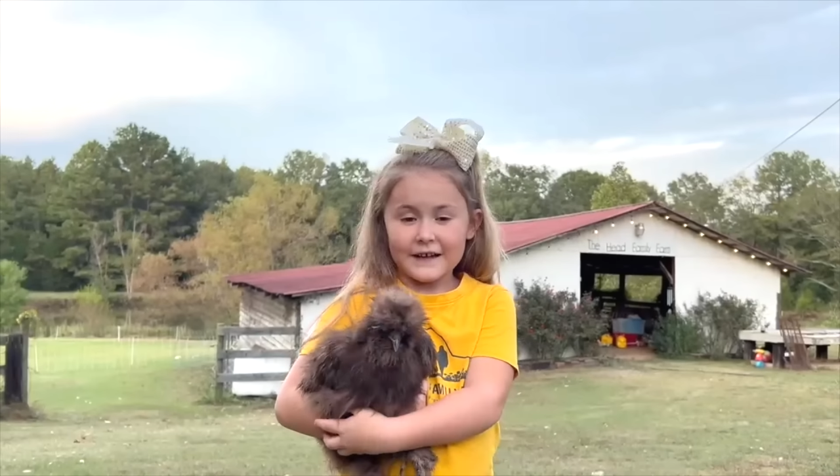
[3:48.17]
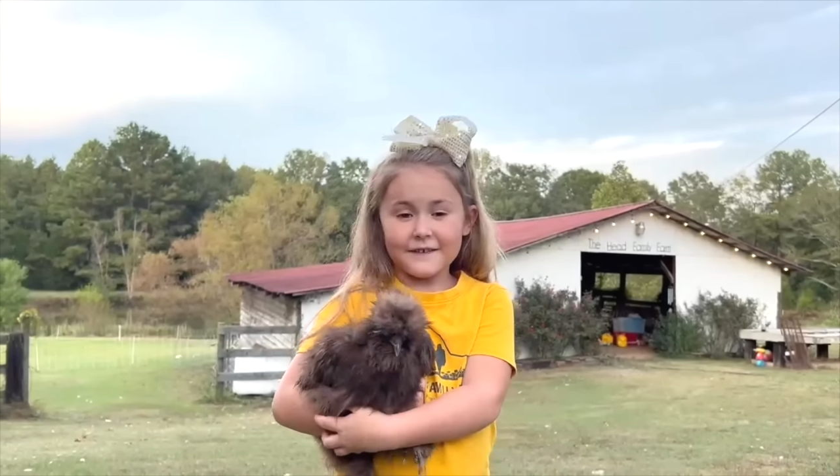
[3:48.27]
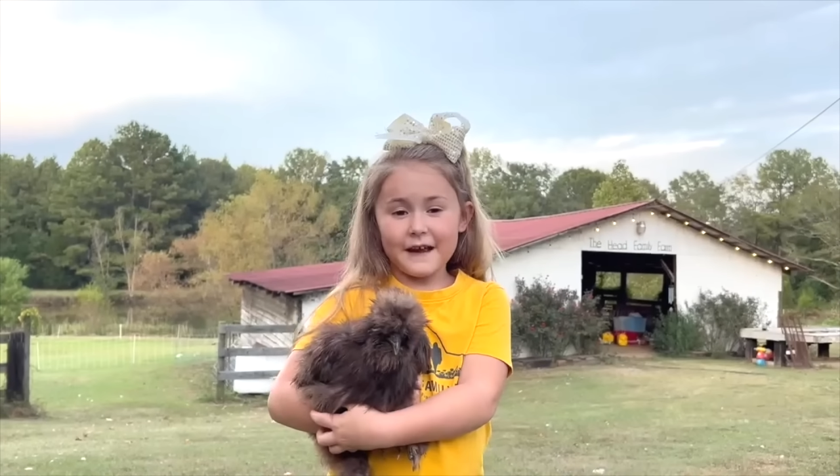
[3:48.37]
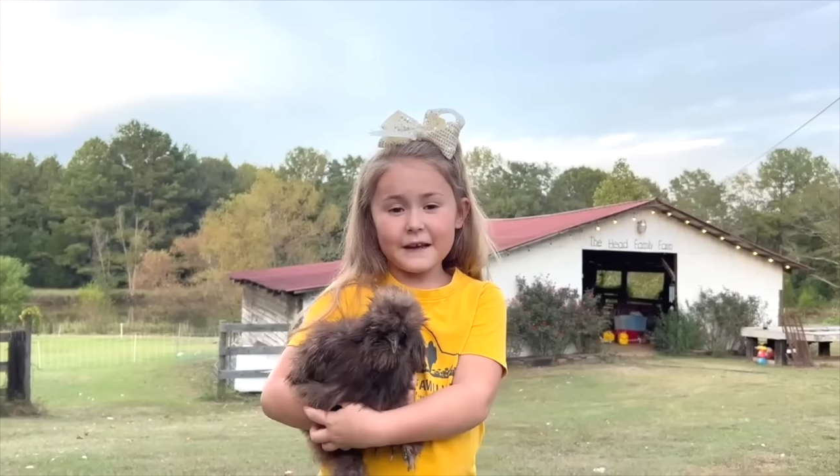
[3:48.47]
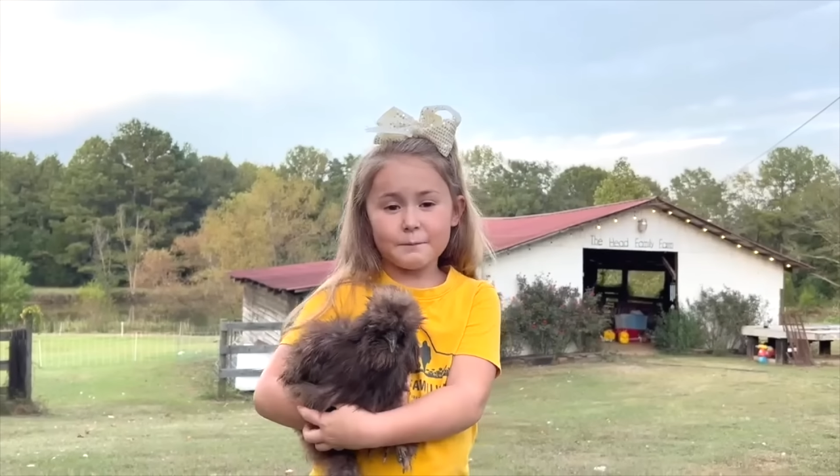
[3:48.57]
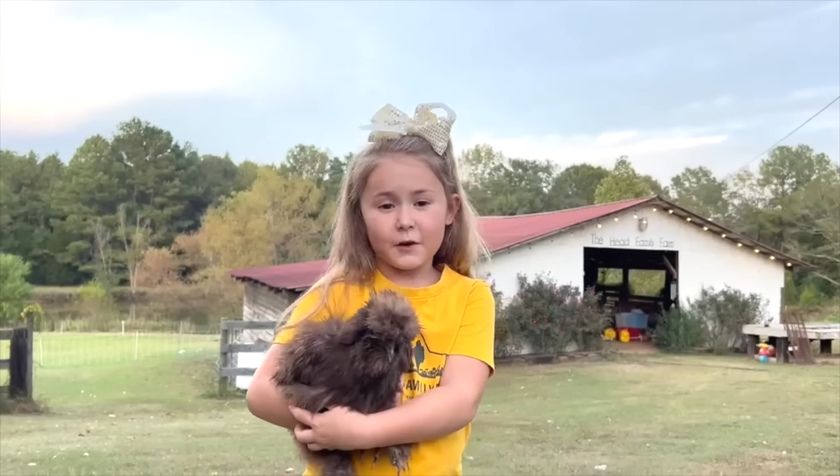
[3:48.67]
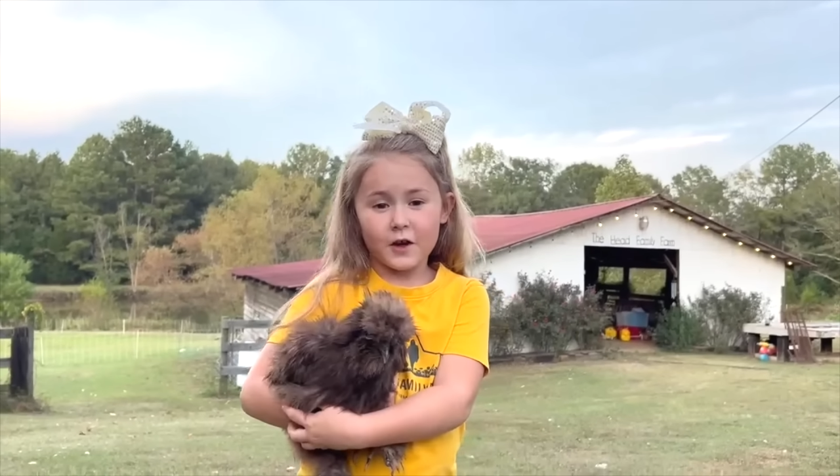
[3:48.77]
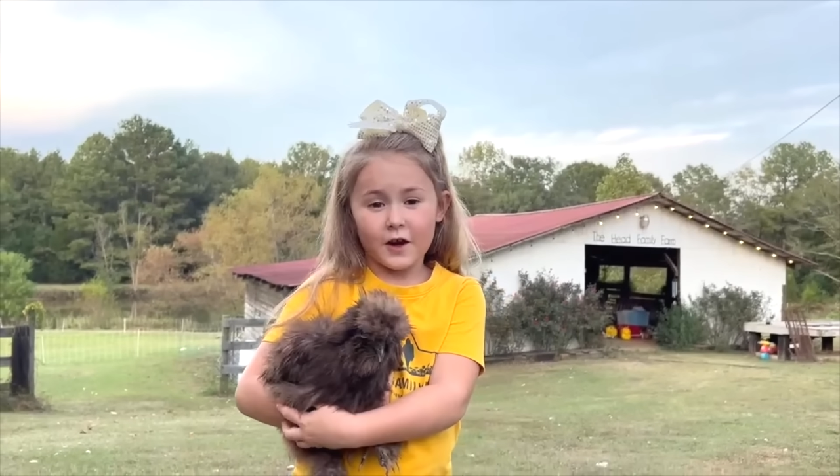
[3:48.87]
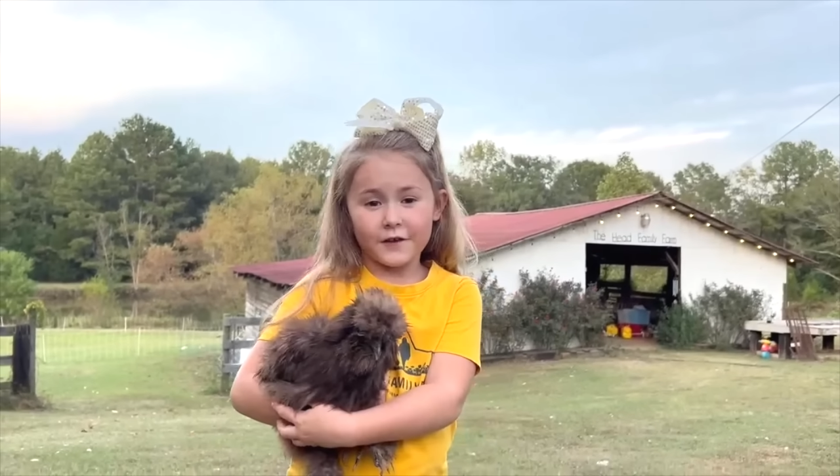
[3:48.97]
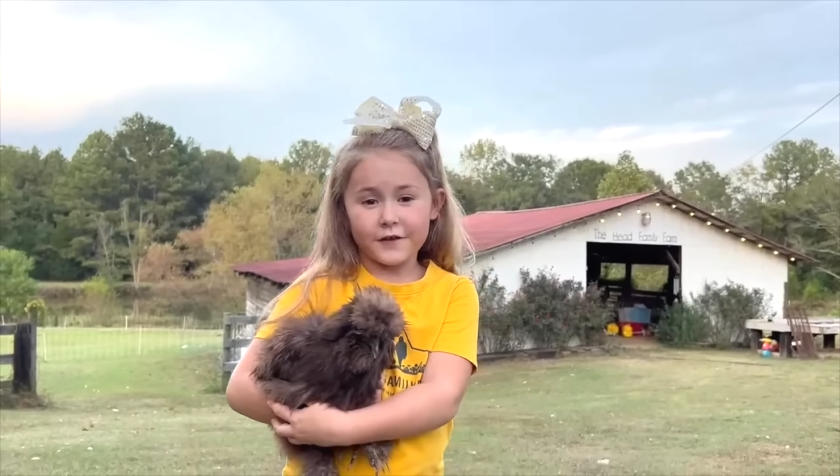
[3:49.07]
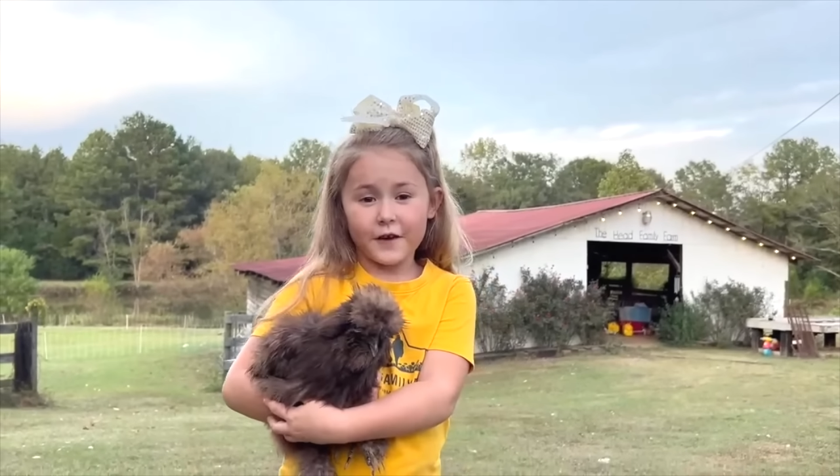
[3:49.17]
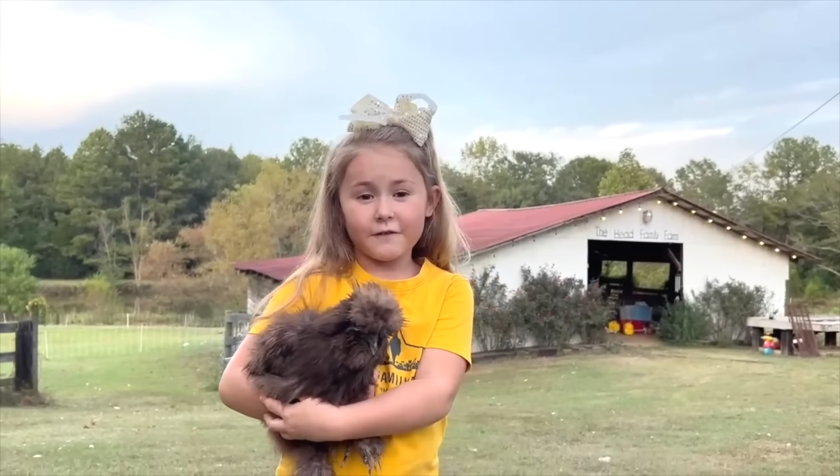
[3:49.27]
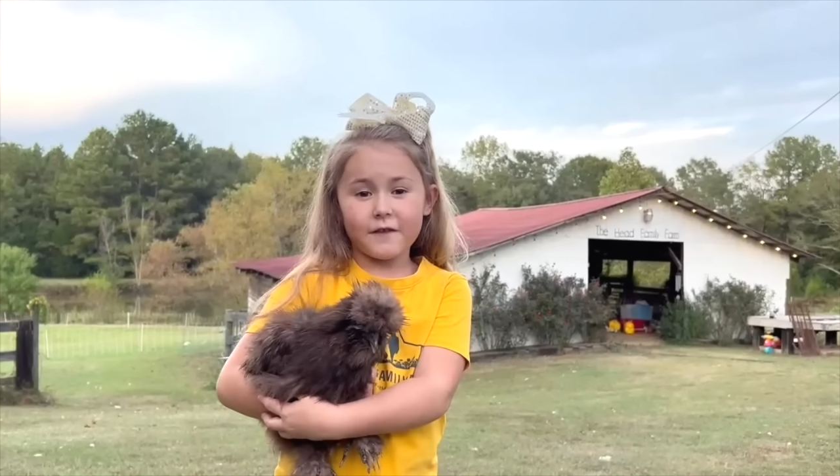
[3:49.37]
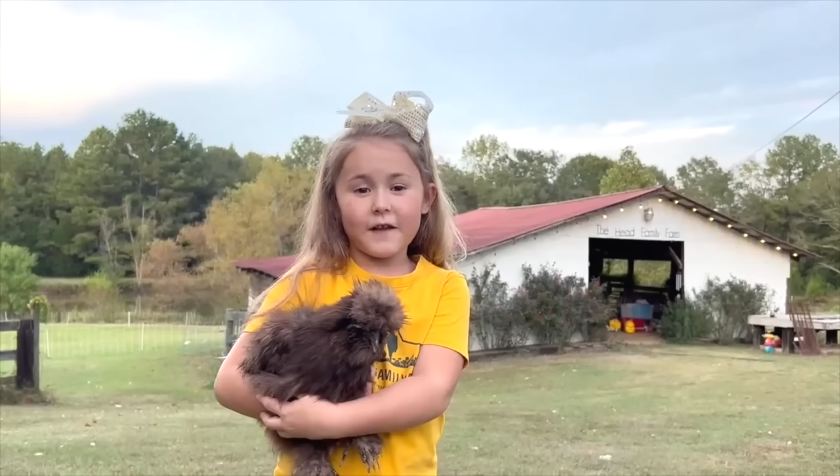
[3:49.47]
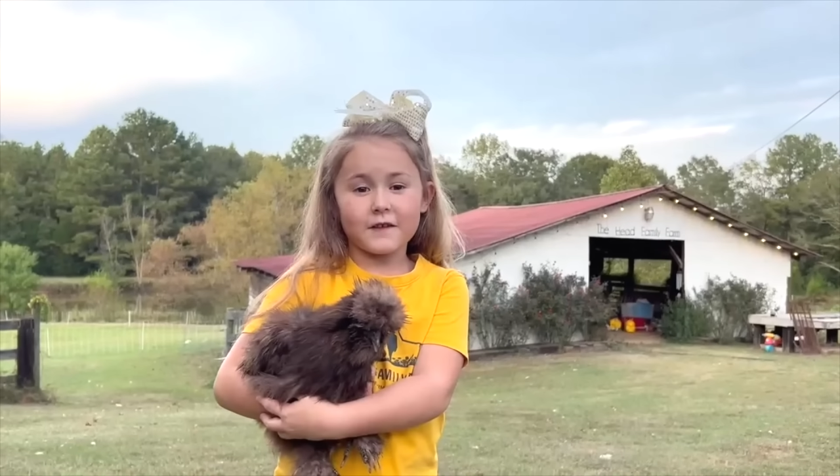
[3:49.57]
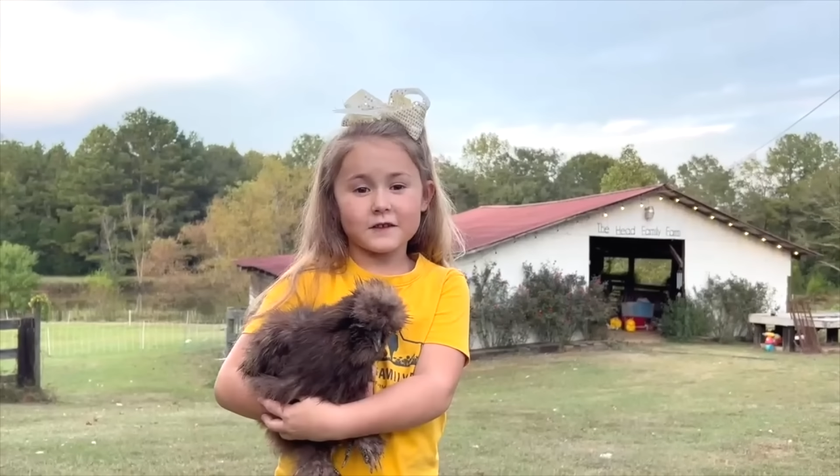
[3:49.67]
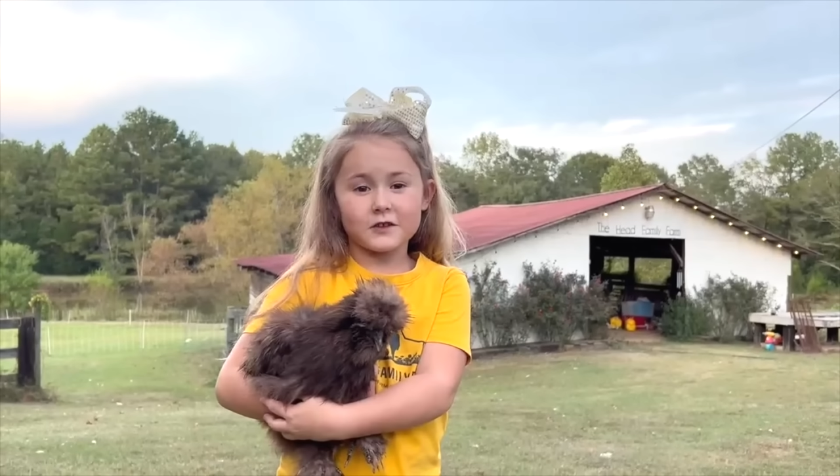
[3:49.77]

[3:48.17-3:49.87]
and that's because their feathers